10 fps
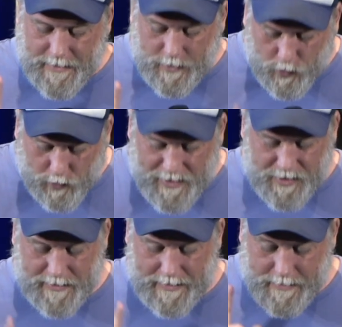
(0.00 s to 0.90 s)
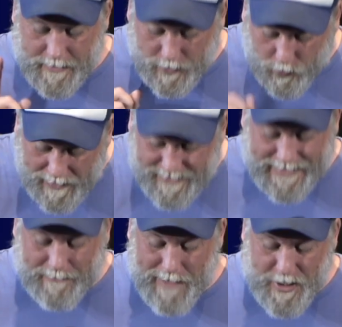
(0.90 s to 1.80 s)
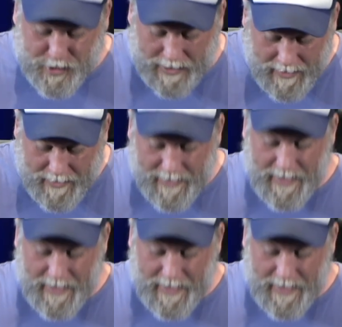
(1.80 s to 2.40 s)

increase, in an increasing measure,